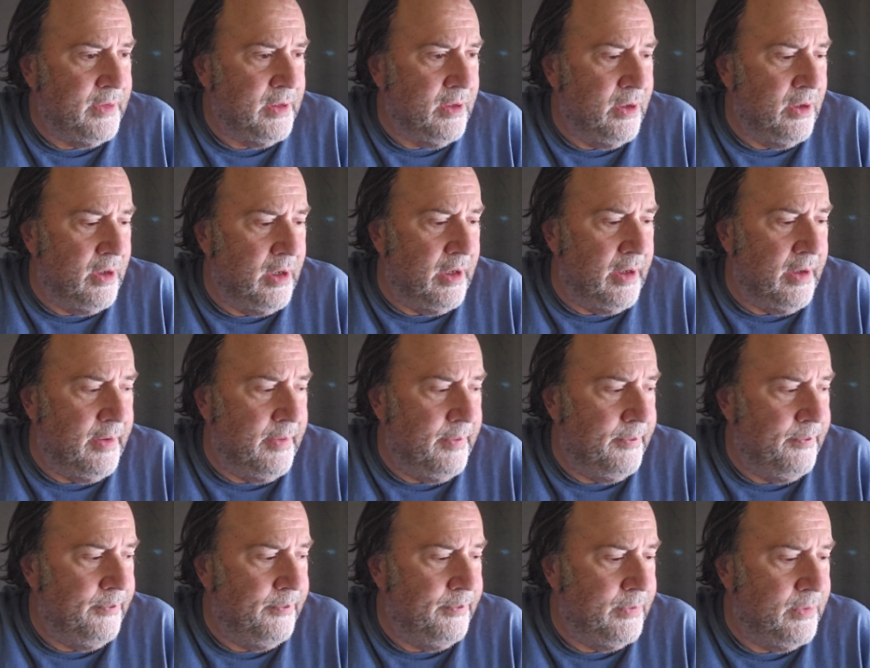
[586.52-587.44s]

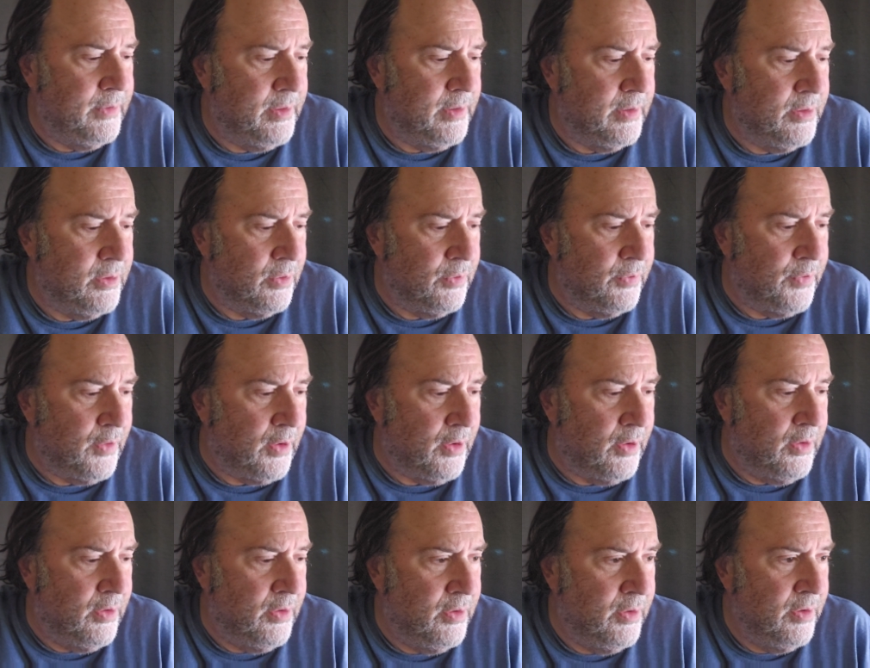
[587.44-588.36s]
Don't fall.
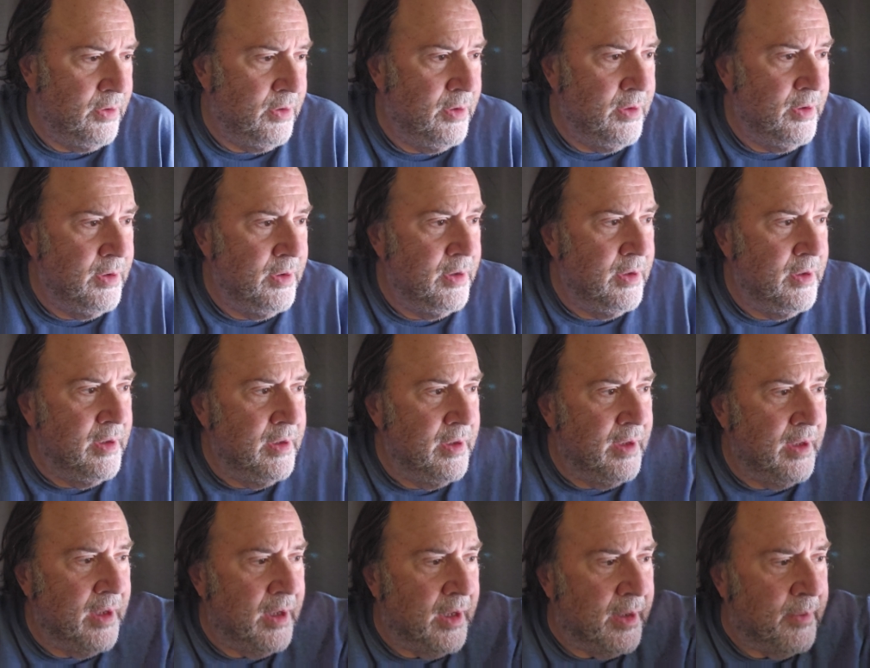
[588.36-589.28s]

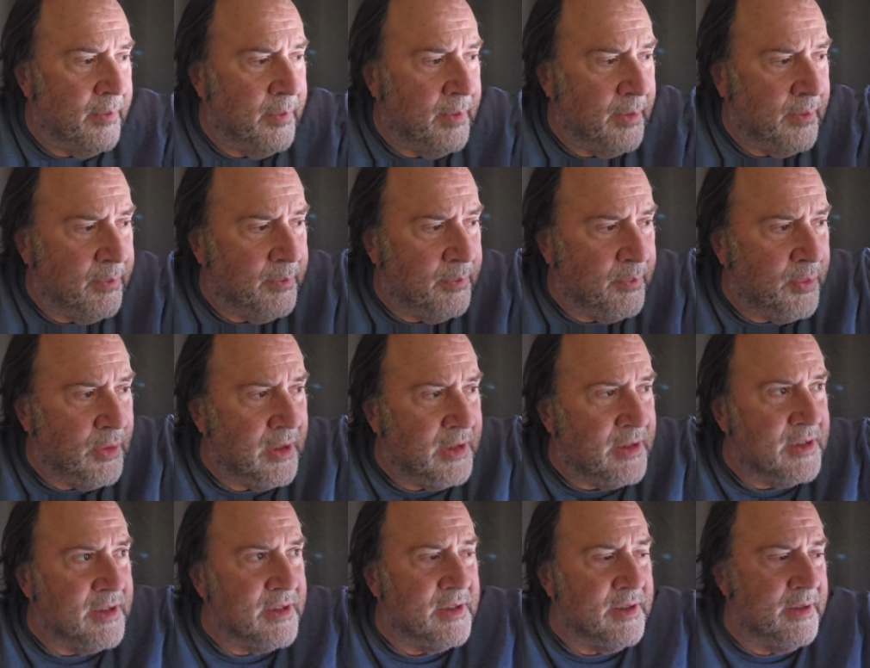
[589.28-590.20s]
I'm putting
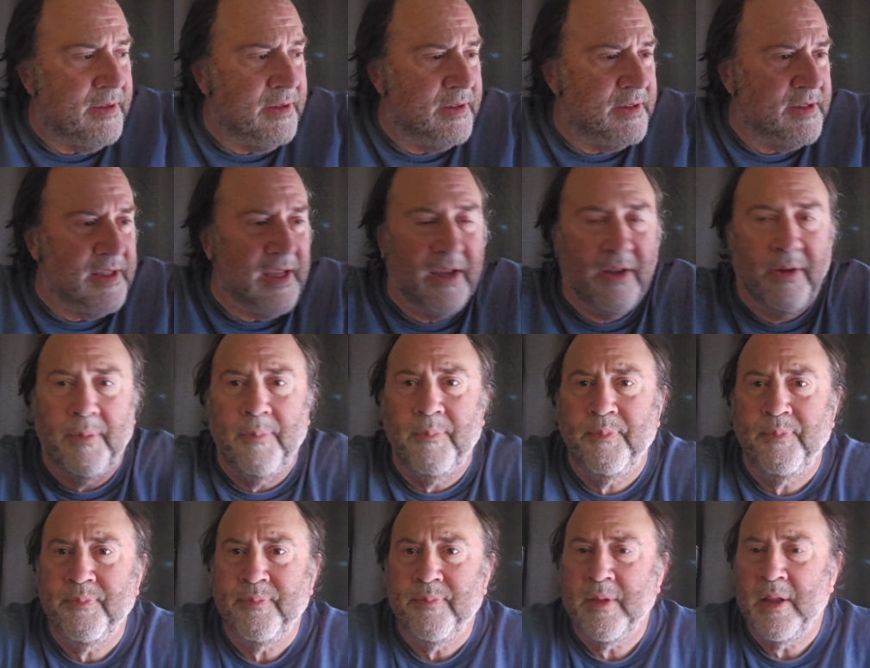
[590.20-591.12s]
this scale.
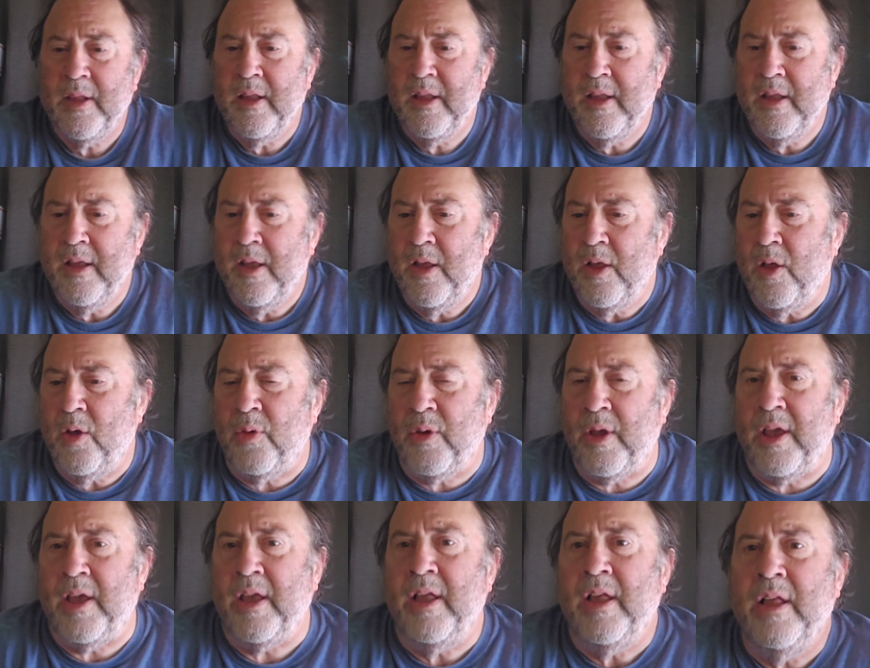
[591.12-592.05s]

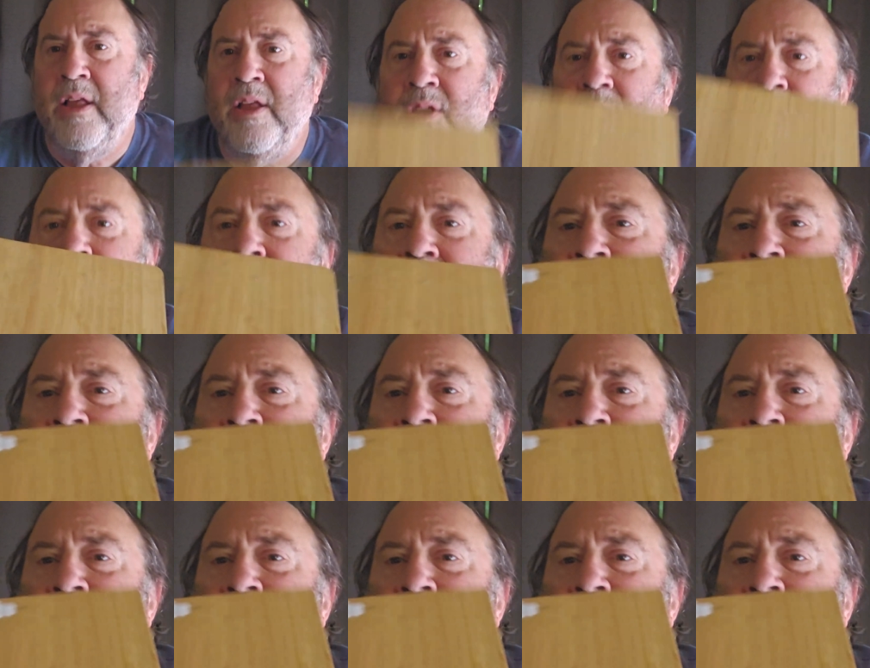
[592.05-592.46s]
Okay, you can